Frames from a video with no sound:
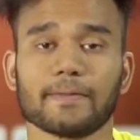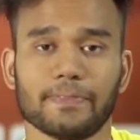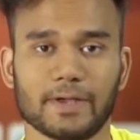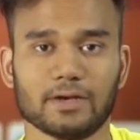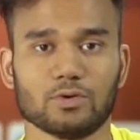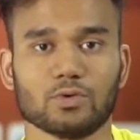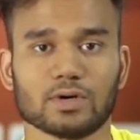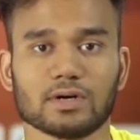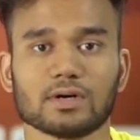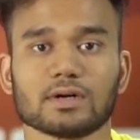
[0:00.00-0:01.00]
Then you
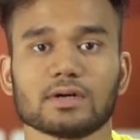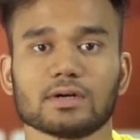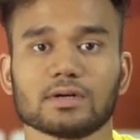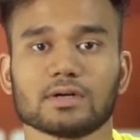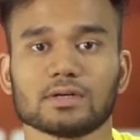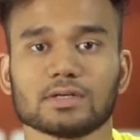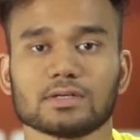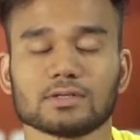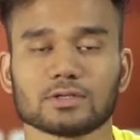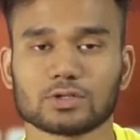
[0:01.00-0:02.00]
are
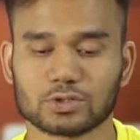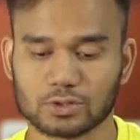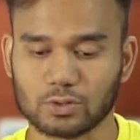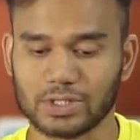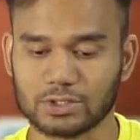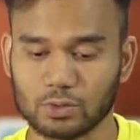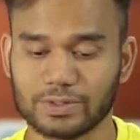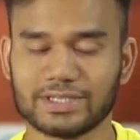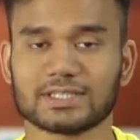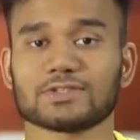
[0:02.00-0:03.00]
slowly,
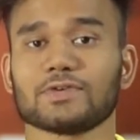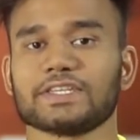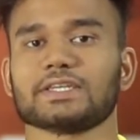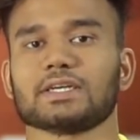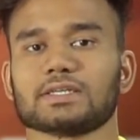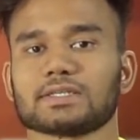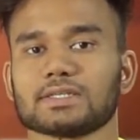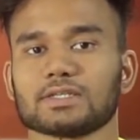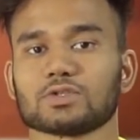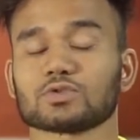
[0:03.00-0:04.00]
slowly stretching it.
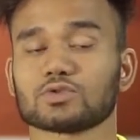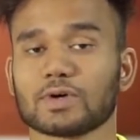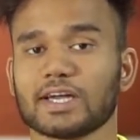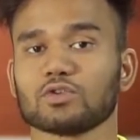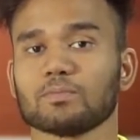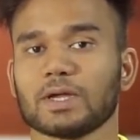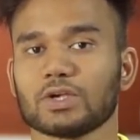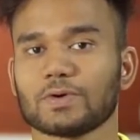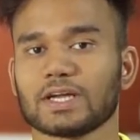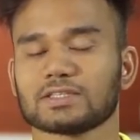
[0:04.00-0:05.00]
So try to
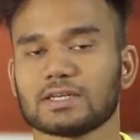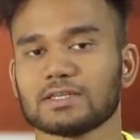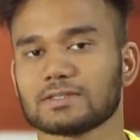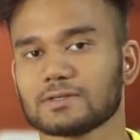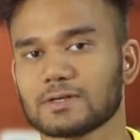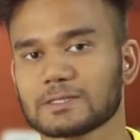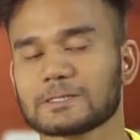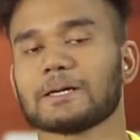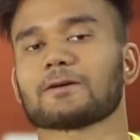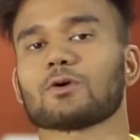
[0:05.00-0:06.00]
make your exhalation
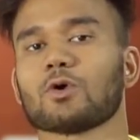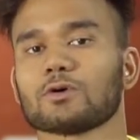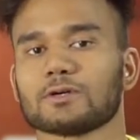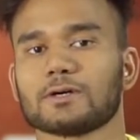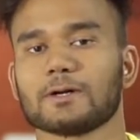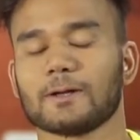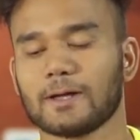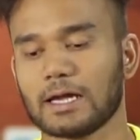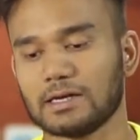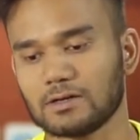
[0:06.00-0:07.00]
slight longer
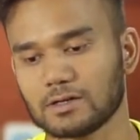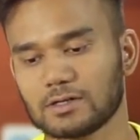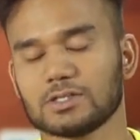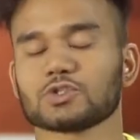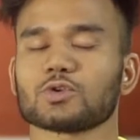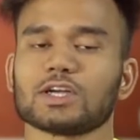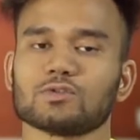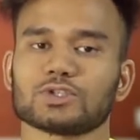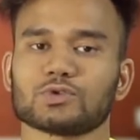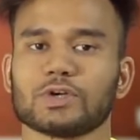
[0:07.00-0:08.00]
and try
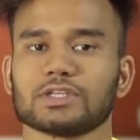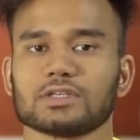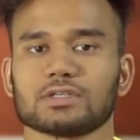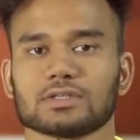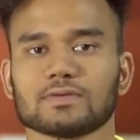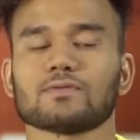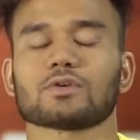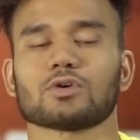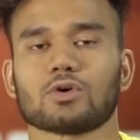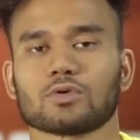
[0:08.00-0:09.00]
to stretch it
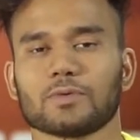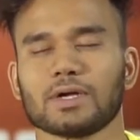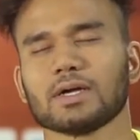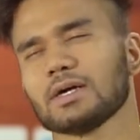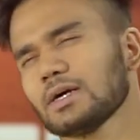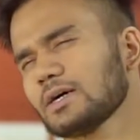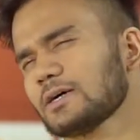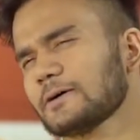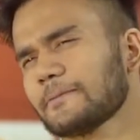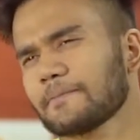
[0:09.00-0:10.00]
for a long way.
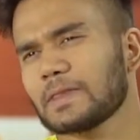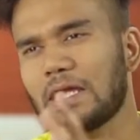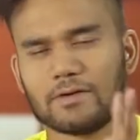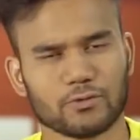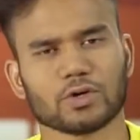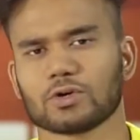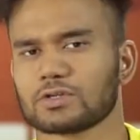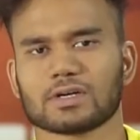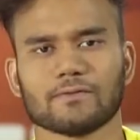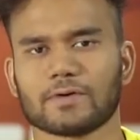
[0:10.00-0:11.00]
Um, if you are
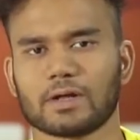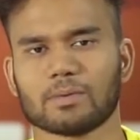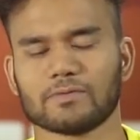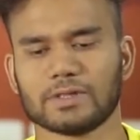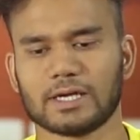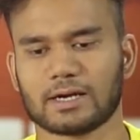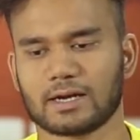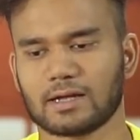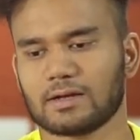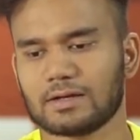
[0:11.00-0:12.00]
not comfortable with that,
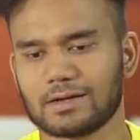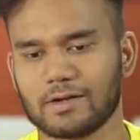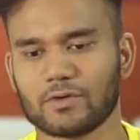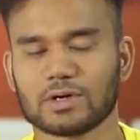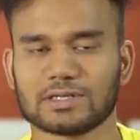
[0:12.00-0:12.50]
like if you are